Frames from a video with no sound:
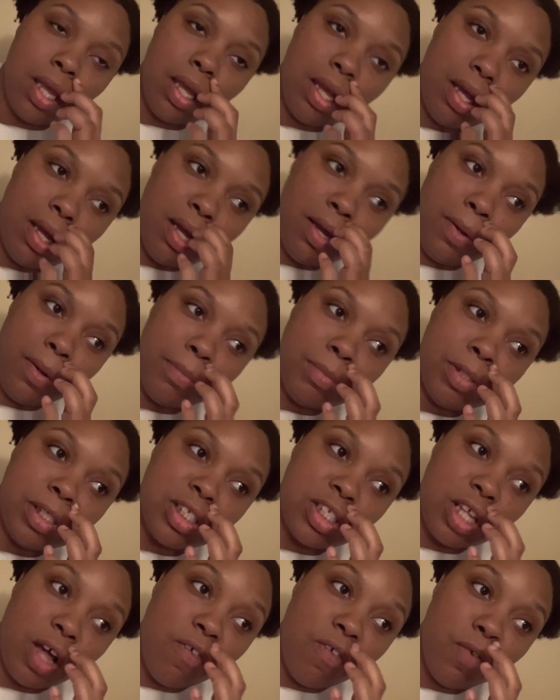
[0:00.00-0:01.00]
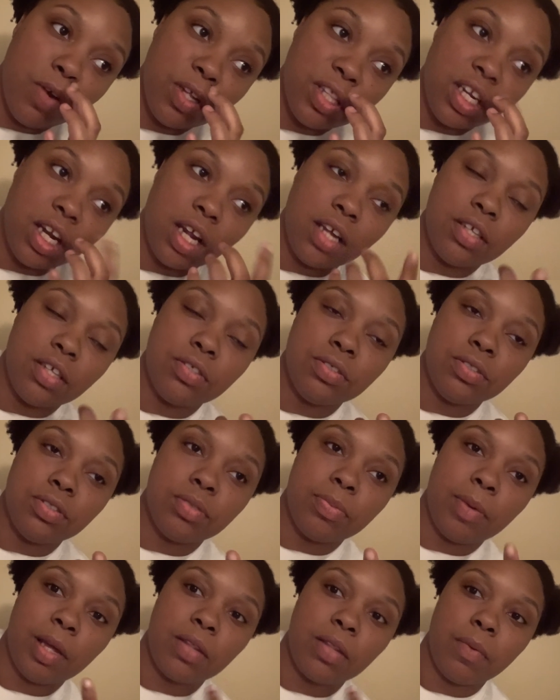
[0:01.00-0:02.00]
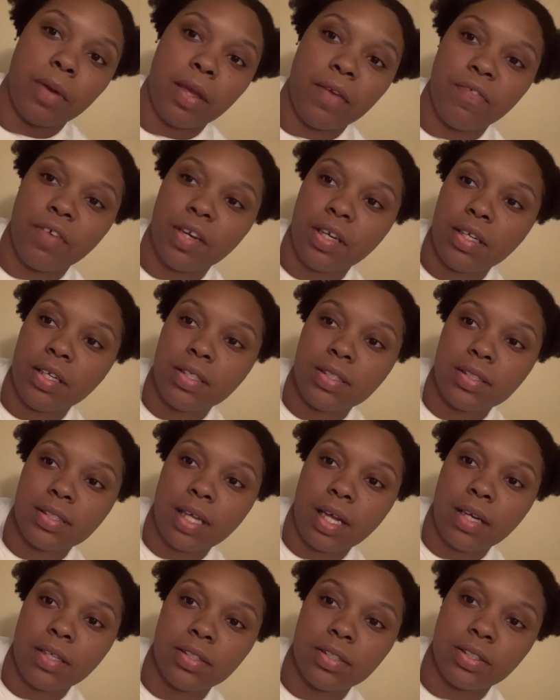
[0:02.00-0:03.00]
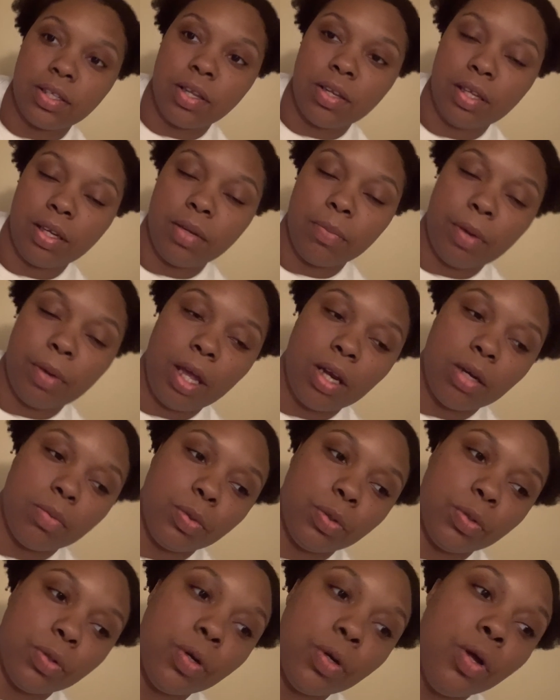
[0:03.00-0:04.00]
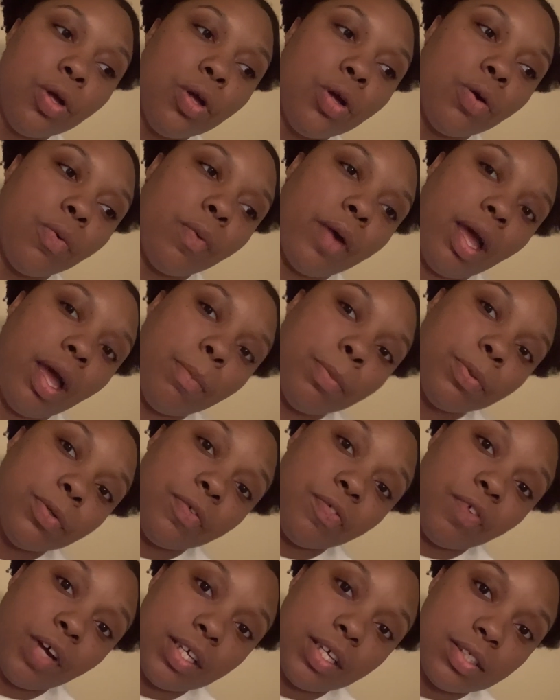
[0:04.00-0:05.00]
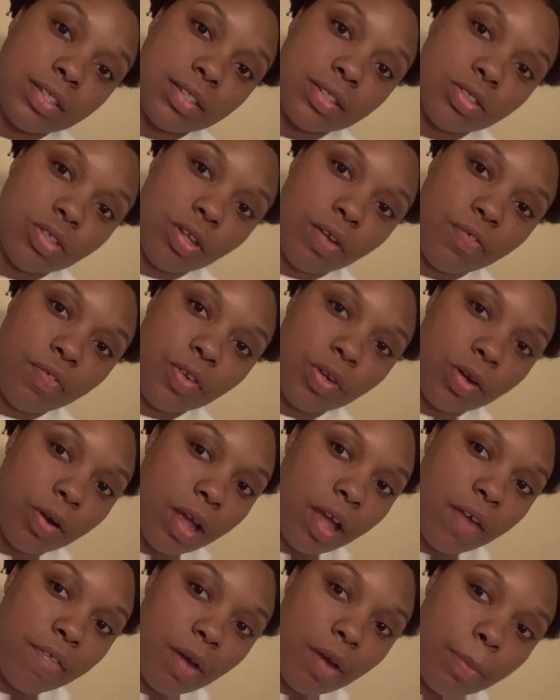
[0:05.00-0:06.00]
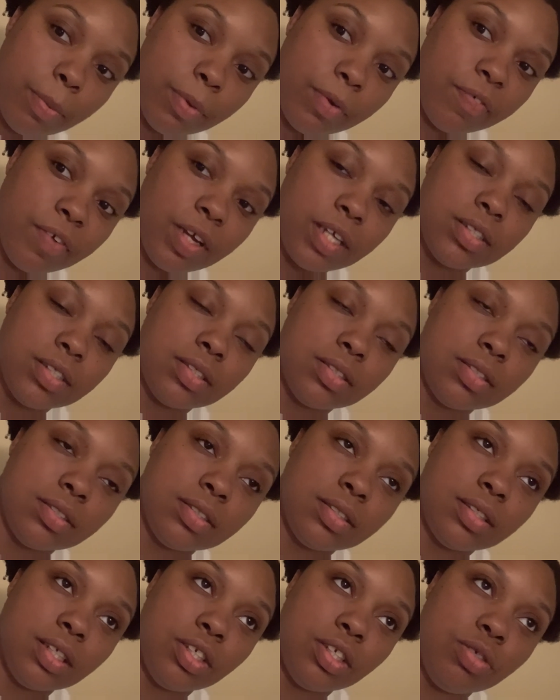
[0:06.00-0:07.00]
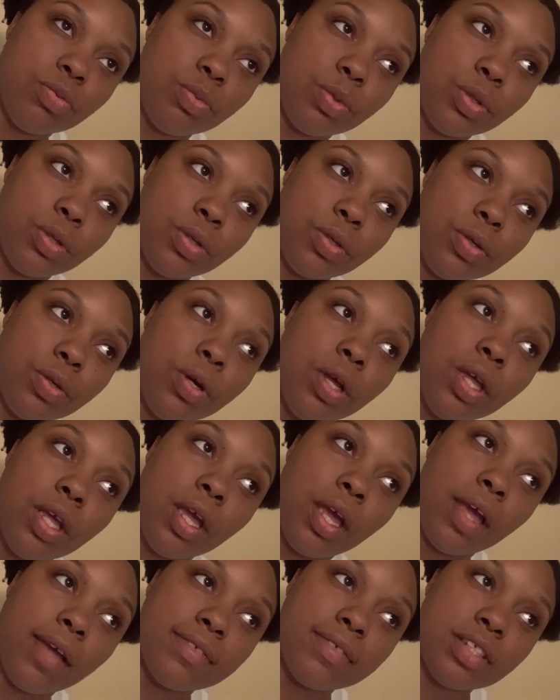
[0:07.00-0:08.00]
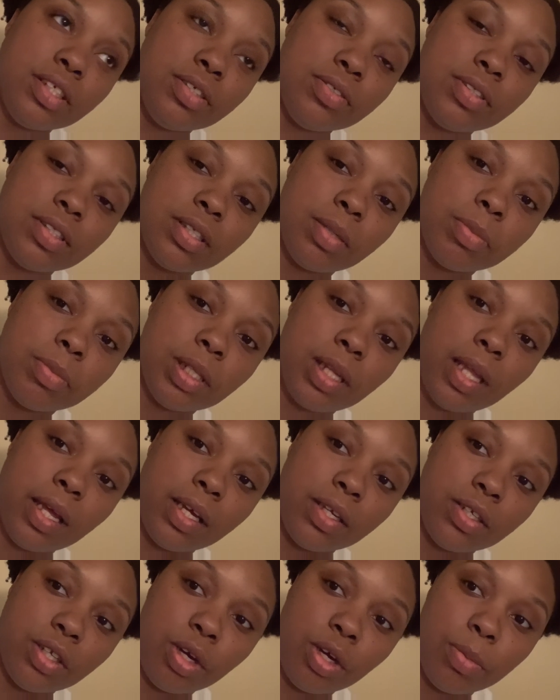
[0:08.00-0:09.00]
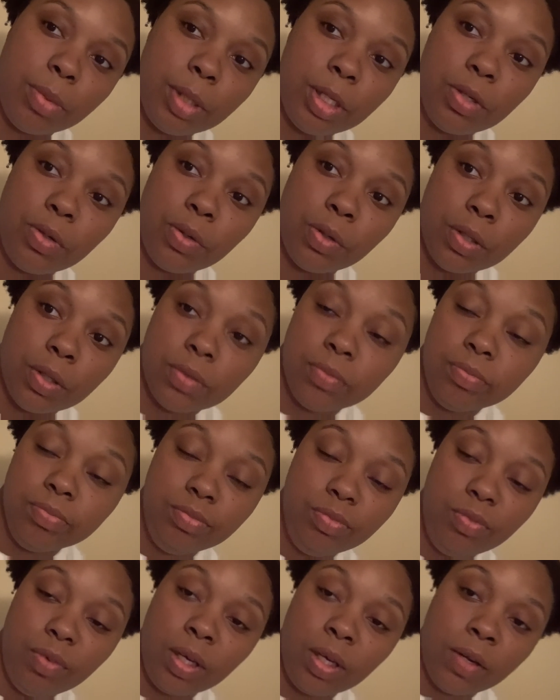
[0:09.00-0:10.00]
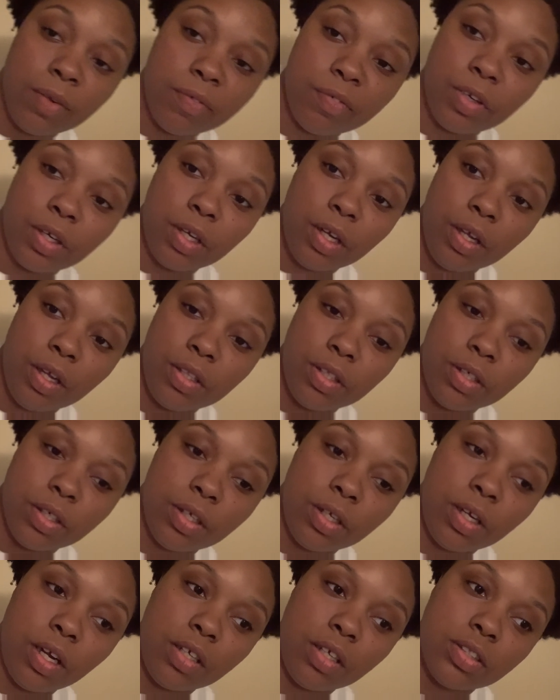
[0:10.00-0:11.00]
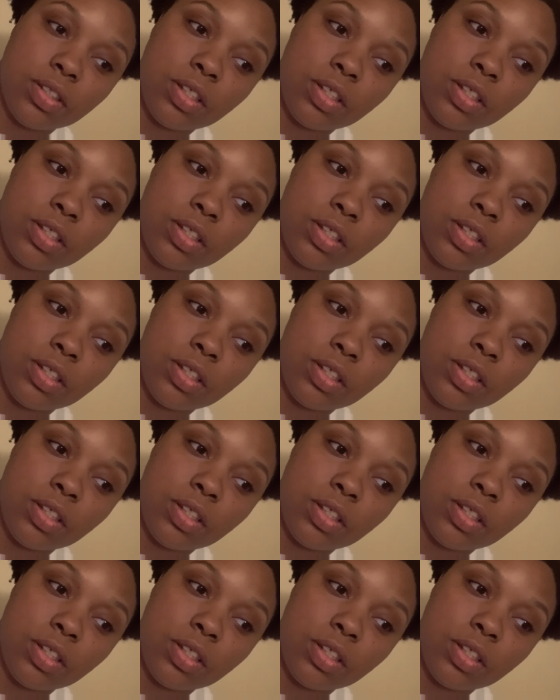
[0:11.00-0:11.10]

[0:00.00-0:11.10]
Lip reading: The software that I use, by the way, Affinity Designer, is only compatible with Apple devices. So if you don't have Apple devices, then you will have to use something like Adobe or whatever other